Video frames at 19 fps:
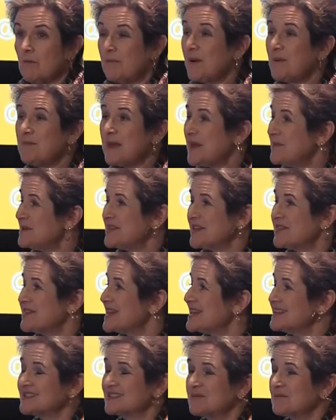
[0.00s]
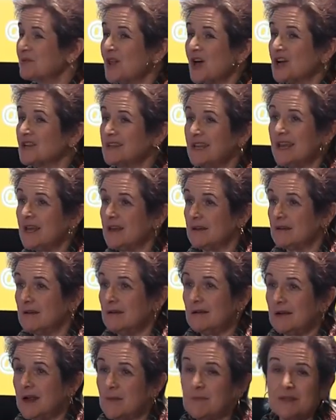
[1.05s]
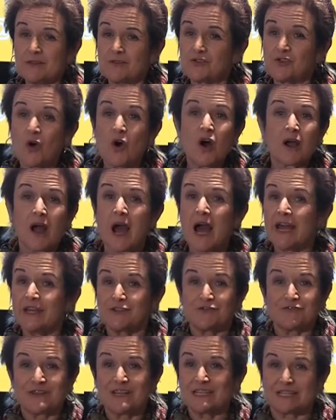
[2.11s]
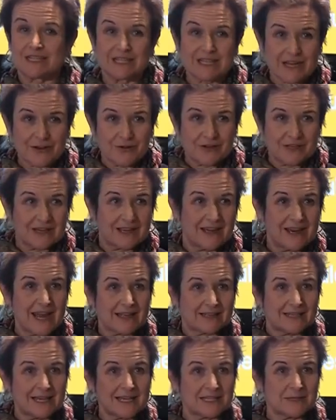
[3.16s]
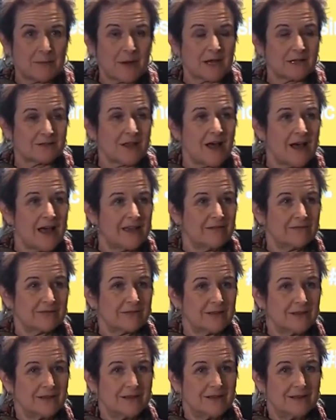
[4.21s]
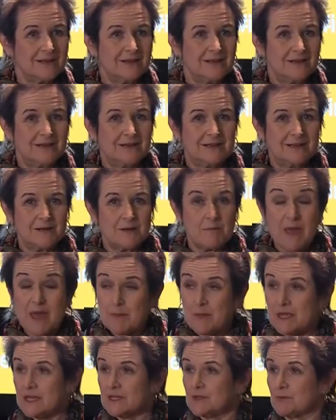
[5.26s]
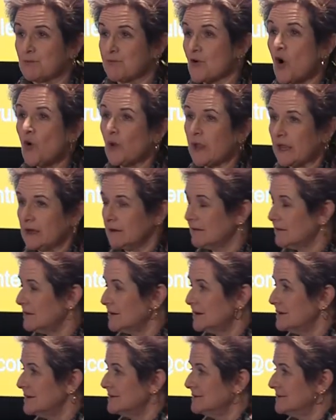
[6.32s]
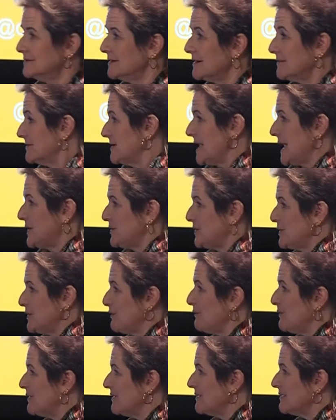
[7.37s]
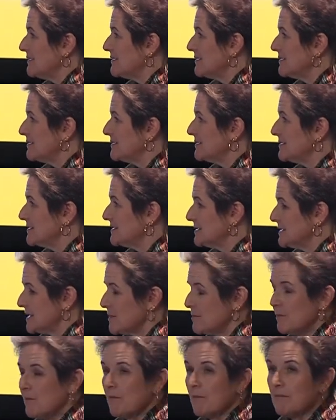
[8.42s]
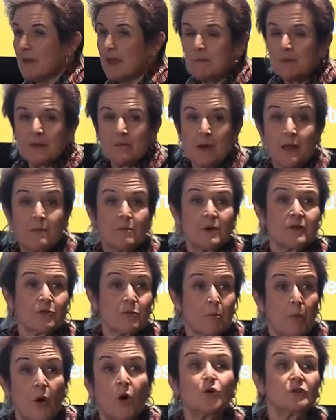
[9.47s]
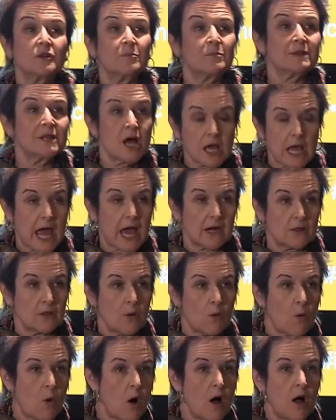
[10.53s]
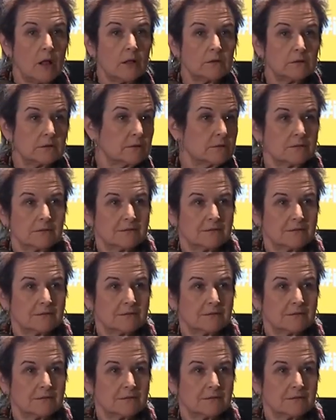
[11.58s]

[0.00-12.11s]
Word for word: But maybe the thing isn't plugged in. I mean, there's all kinds of reasons I couldn't connect to Xbox Live. Maybe it's broken. I don't know. Maybe my mother pulled the plug out of the wall,